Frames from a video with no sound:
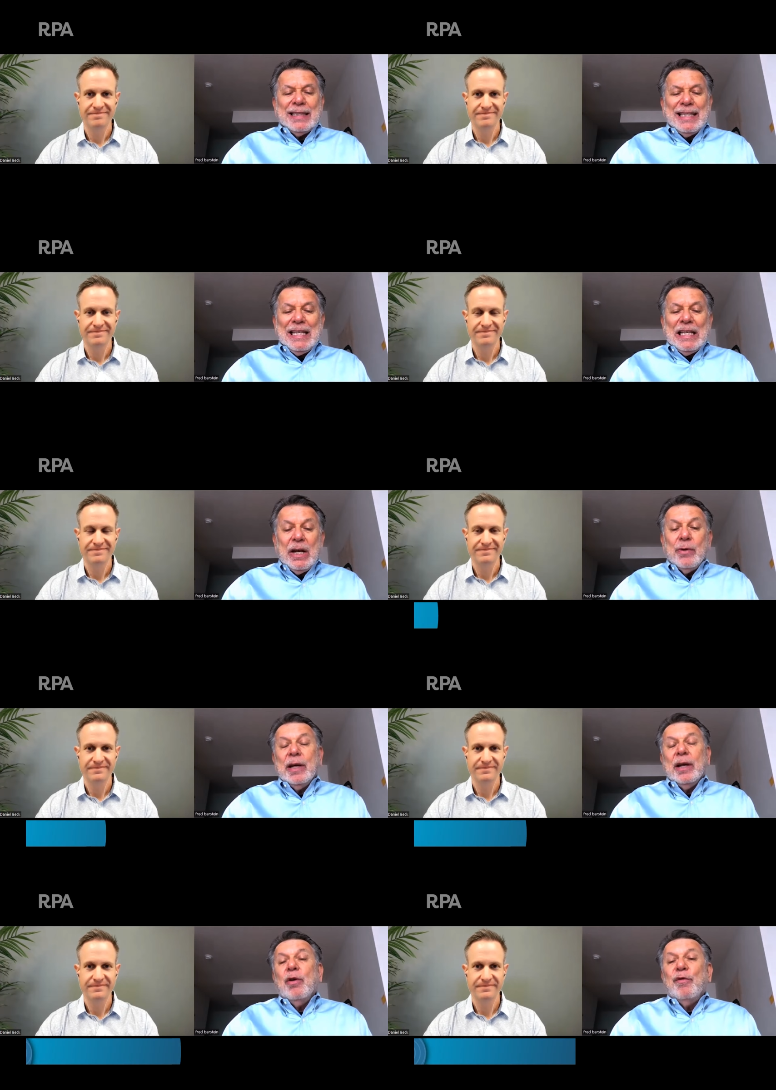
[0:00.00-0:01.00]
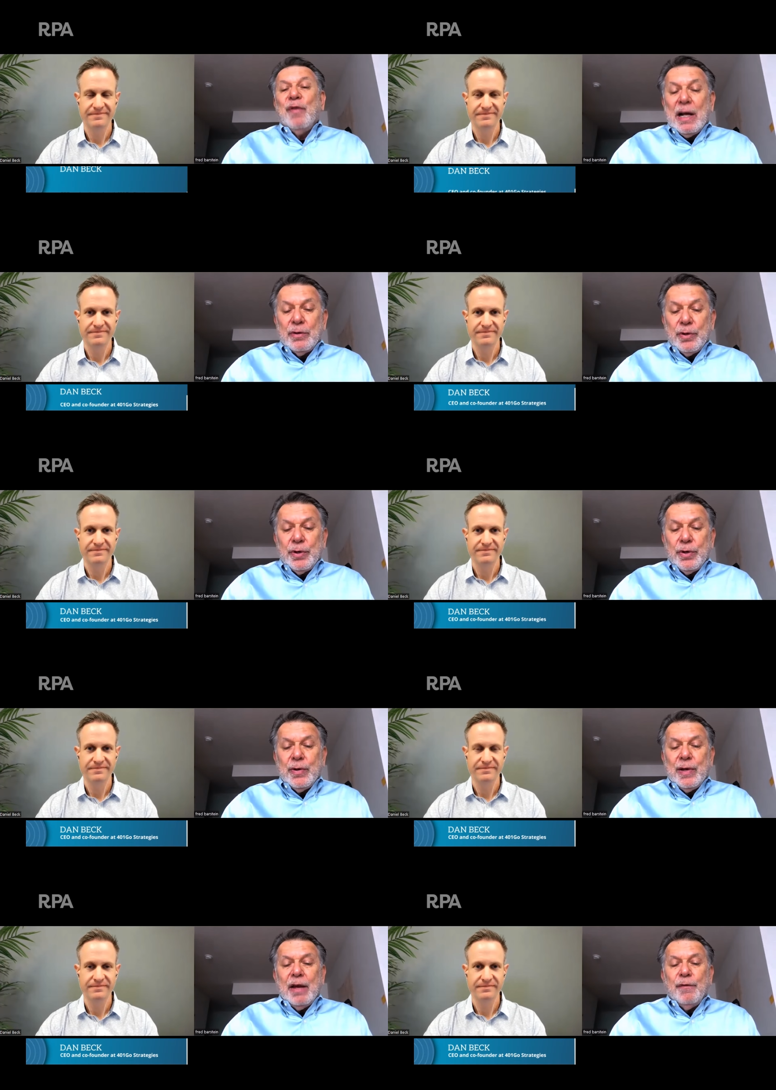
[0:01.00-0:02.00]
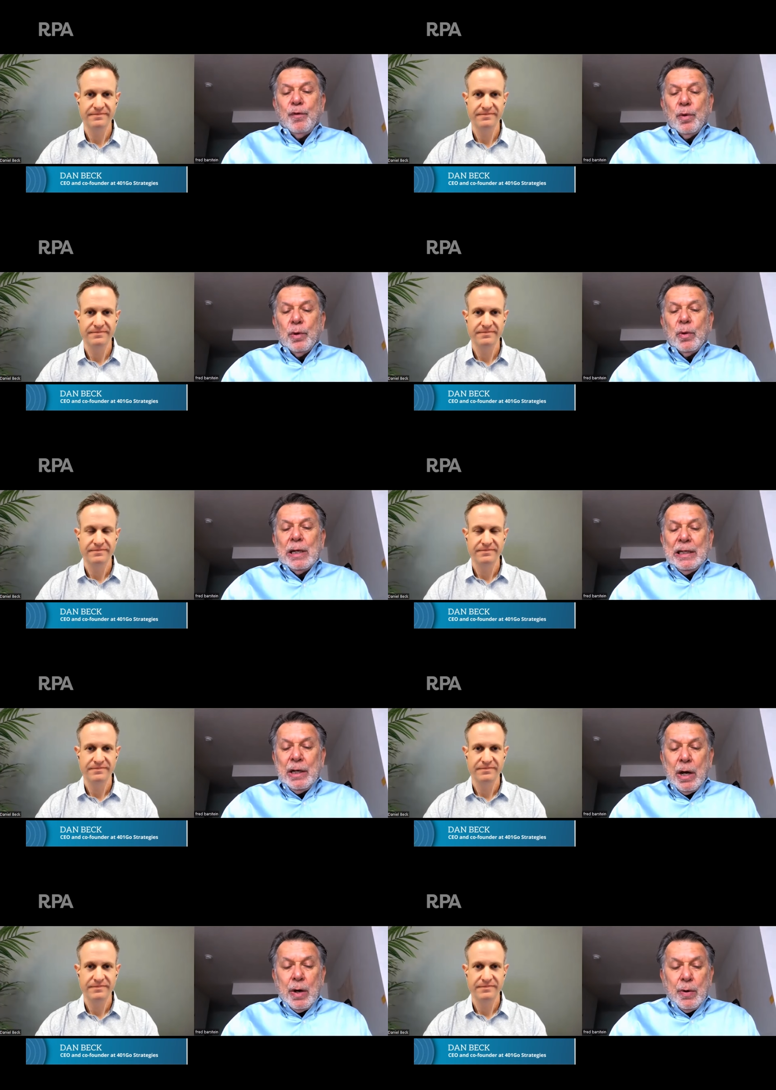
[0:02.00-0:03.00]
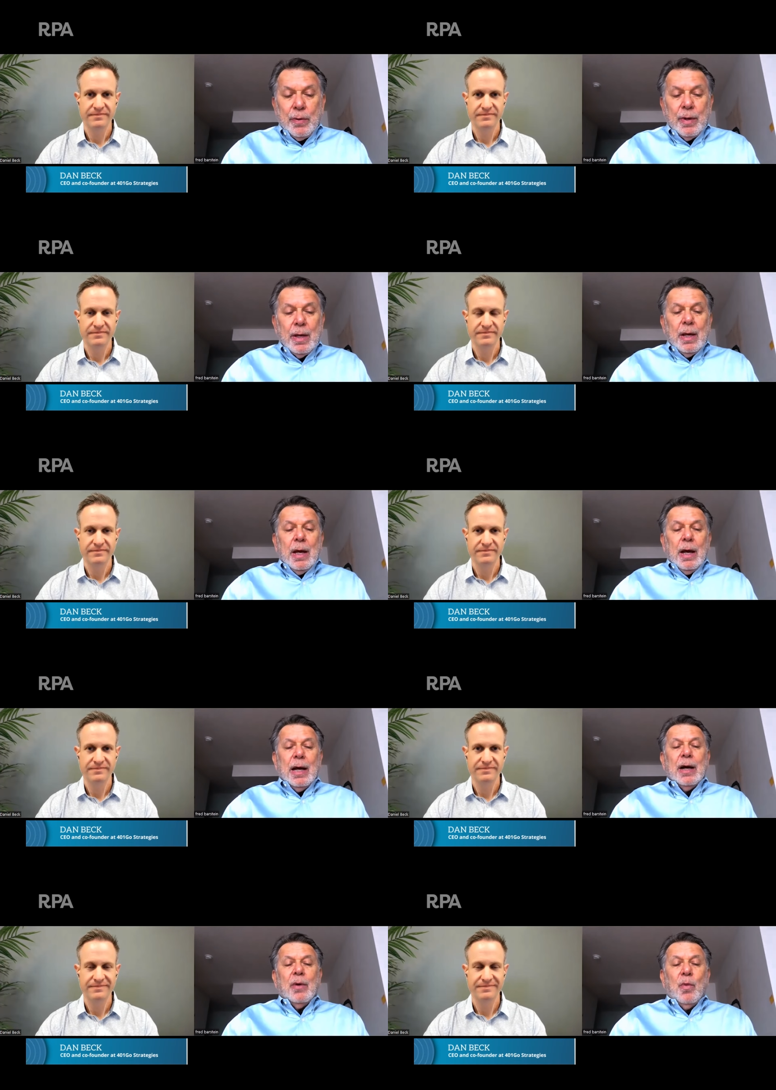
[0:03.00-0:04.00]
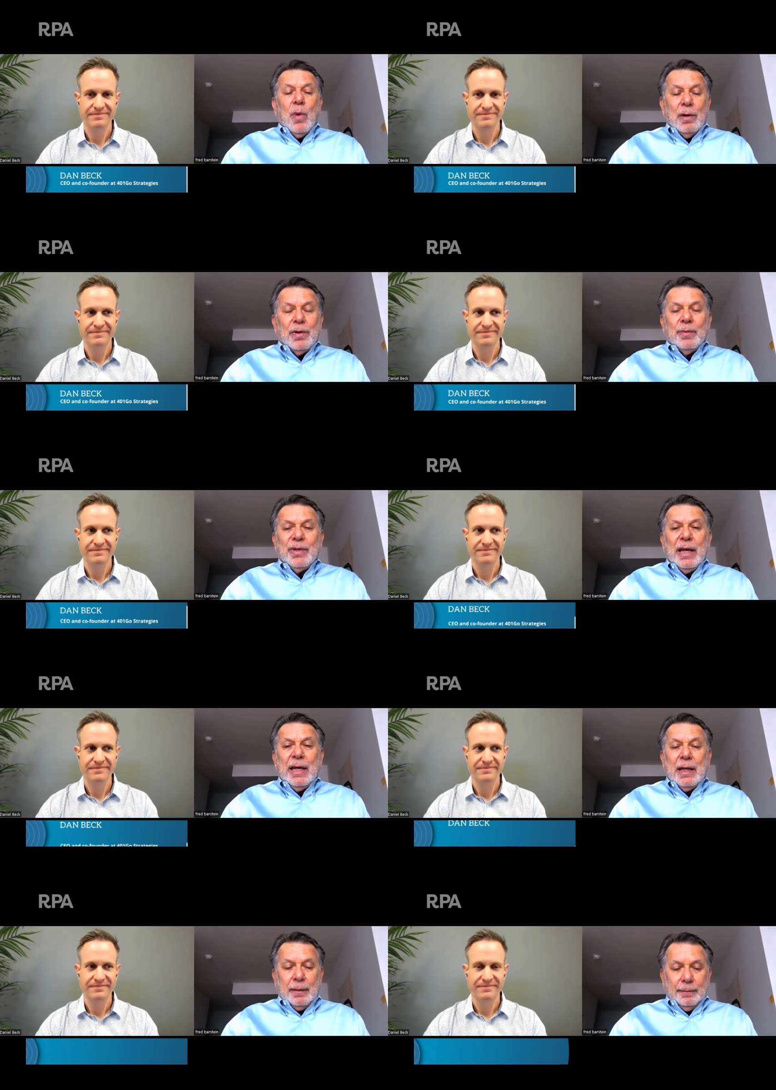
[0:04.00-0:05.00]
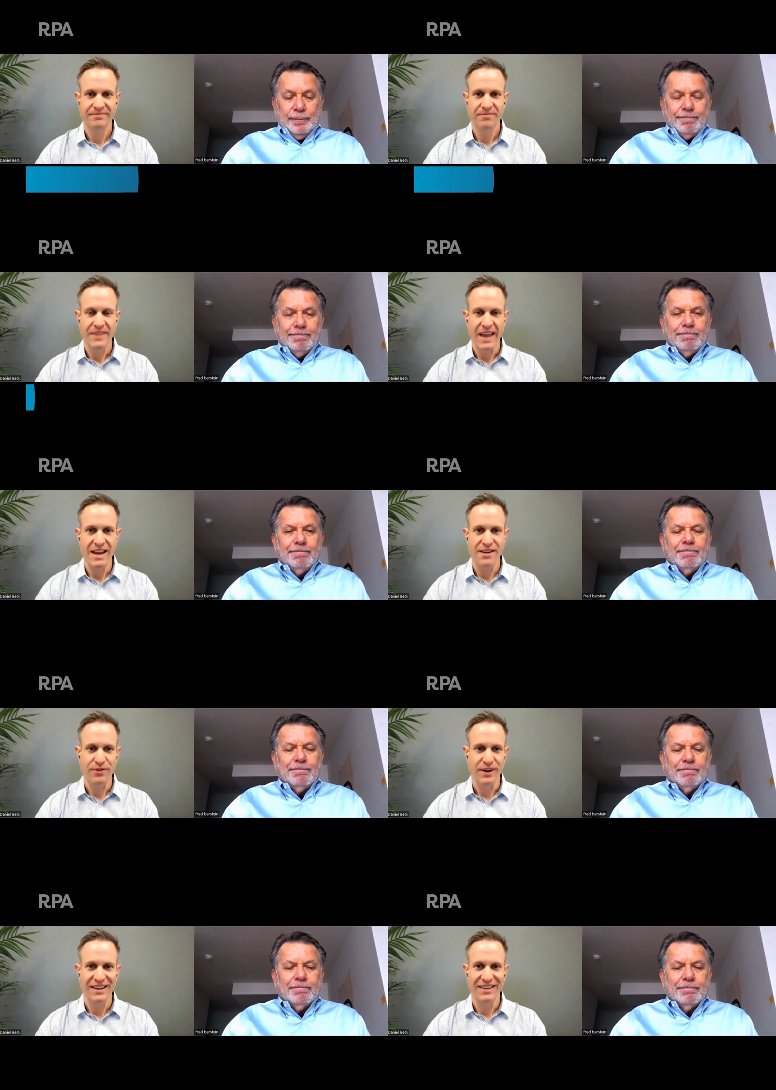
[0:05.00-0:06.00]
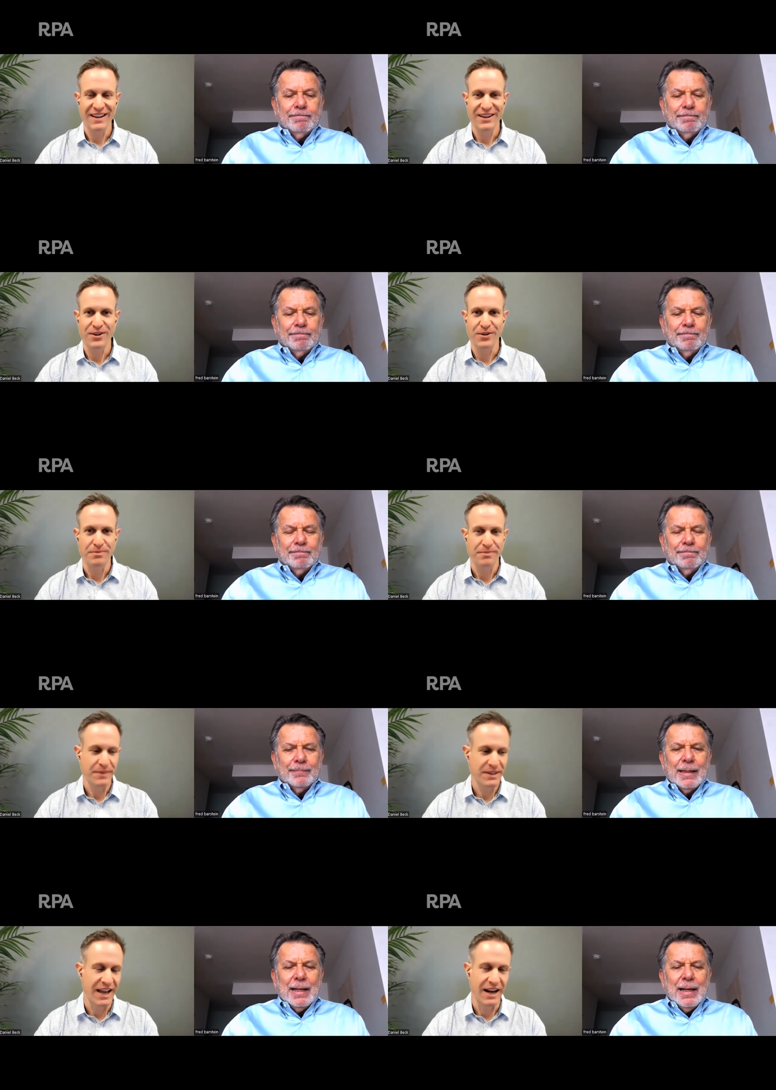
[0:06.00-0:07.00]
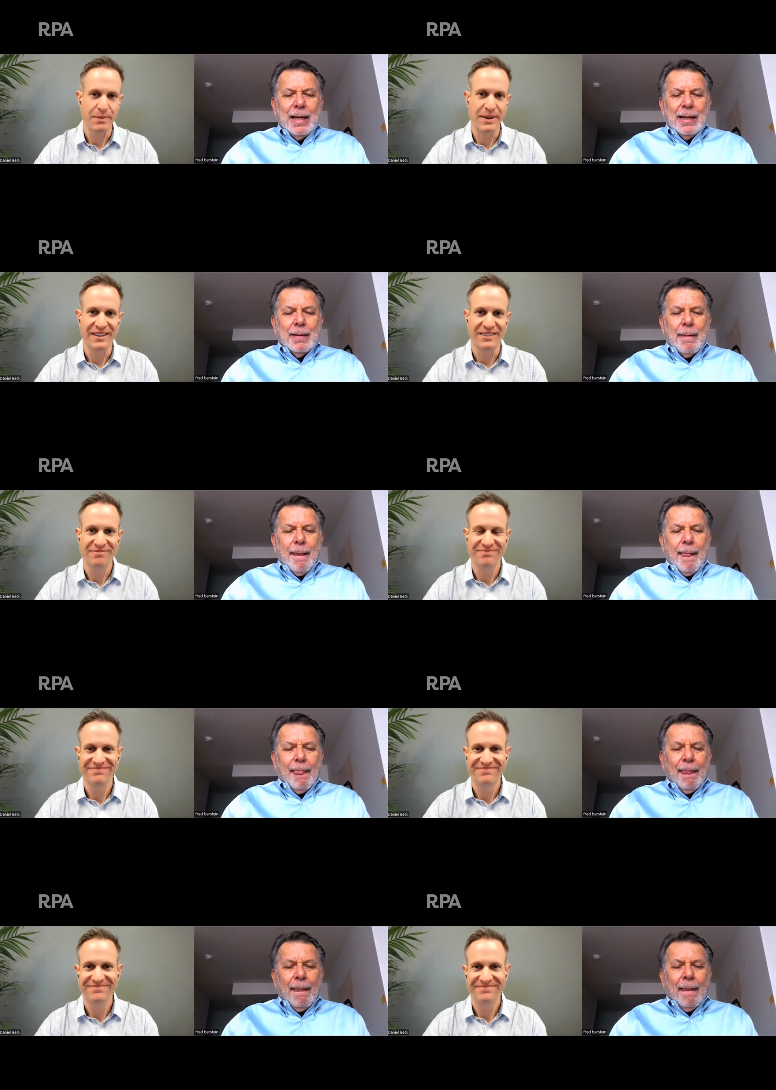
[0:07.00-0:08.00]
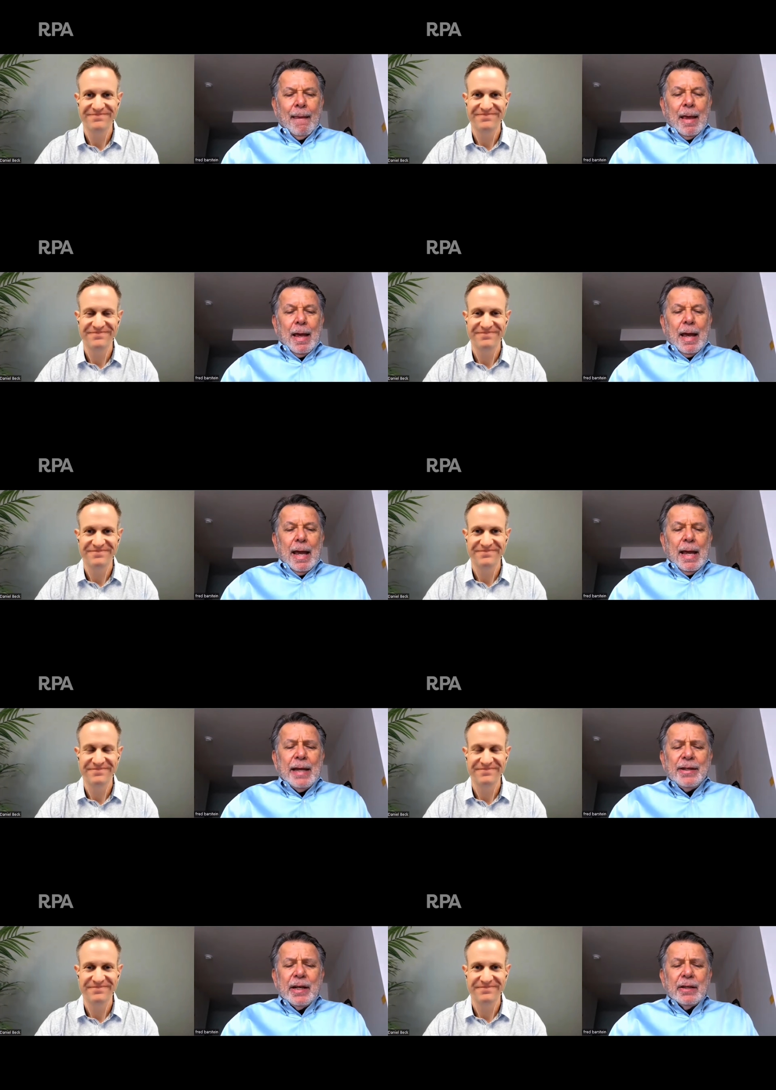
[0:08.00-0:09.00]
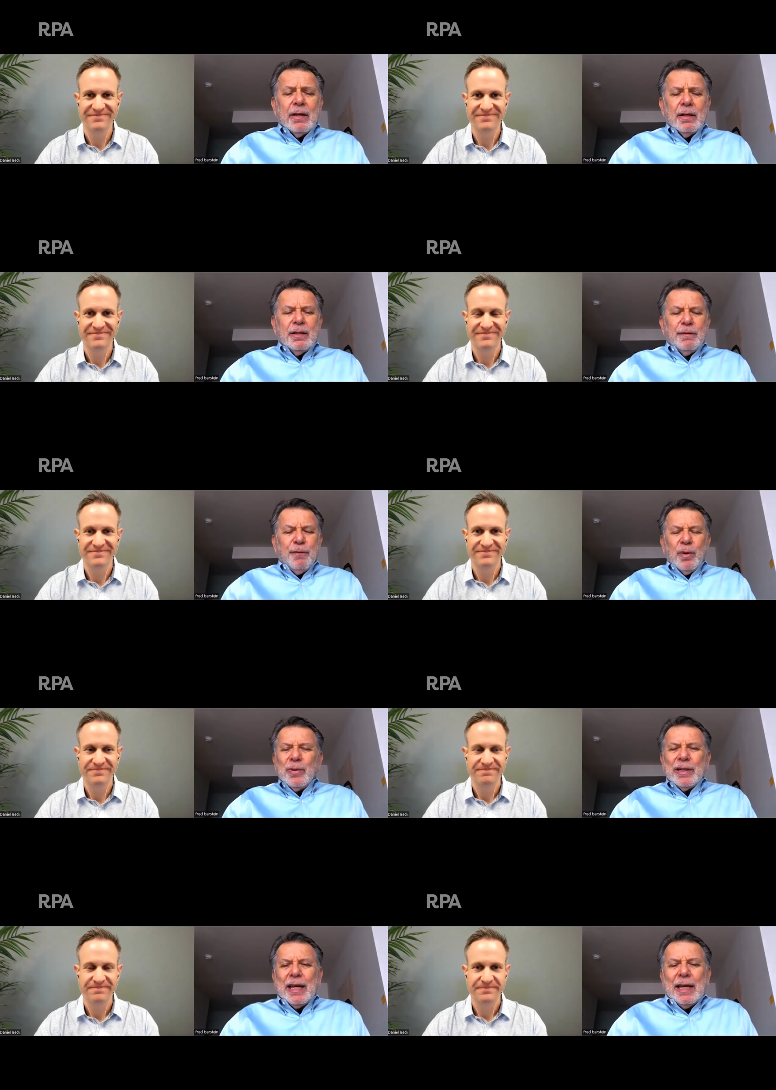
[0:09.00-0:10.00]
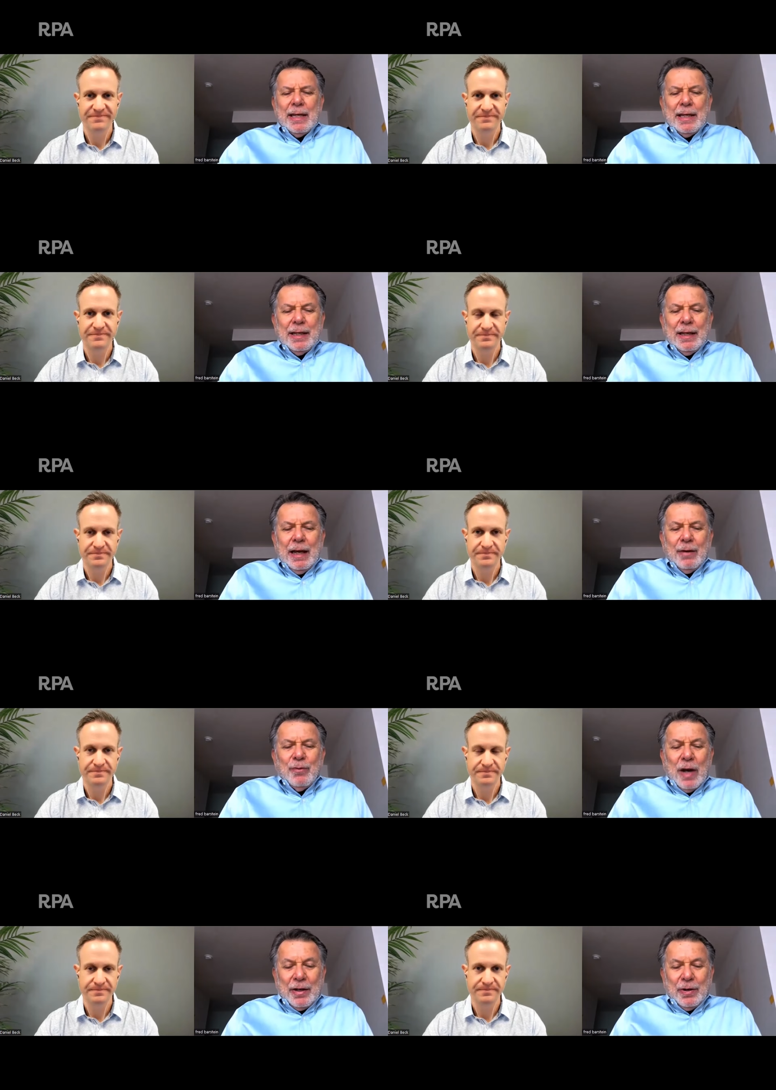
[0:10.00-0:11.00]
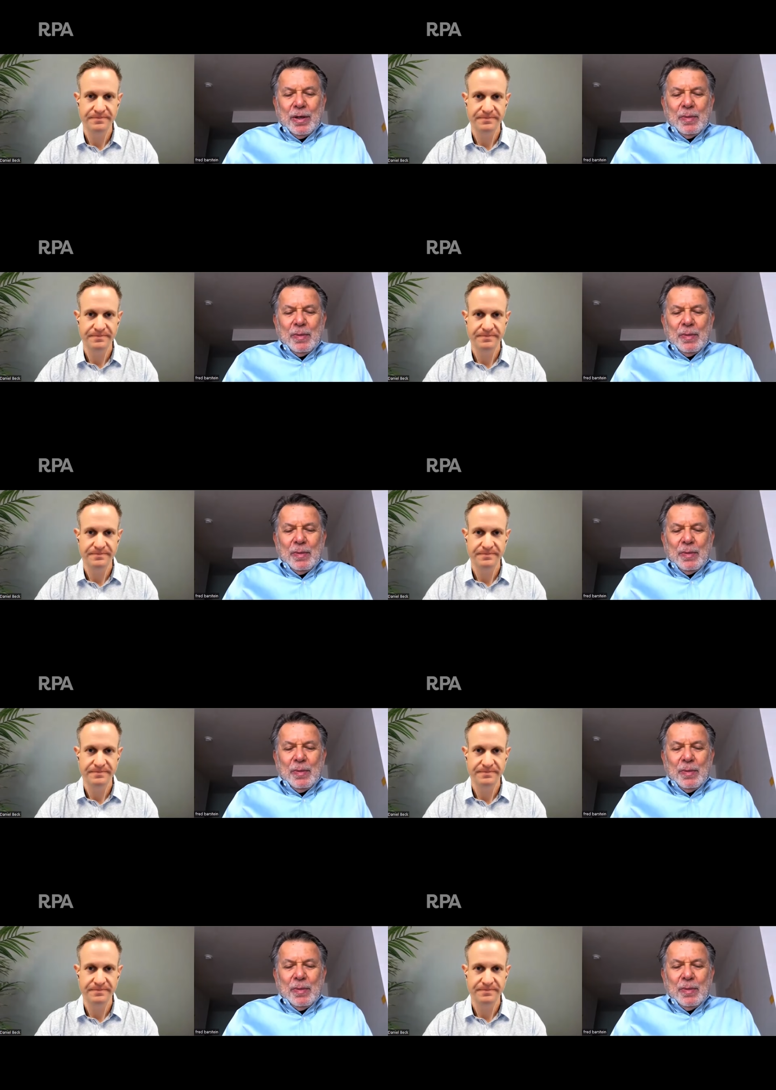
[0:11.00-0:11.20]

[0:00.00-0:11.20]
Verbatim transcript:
Speaker 1: CEO and co founder at 401 Go. Uh, welcome, Dan.
Speaker 2: Hey, Fred. Thank you. I'm excited to be here.
Speaker 1: Hey, Dan, the, the 401k uh, record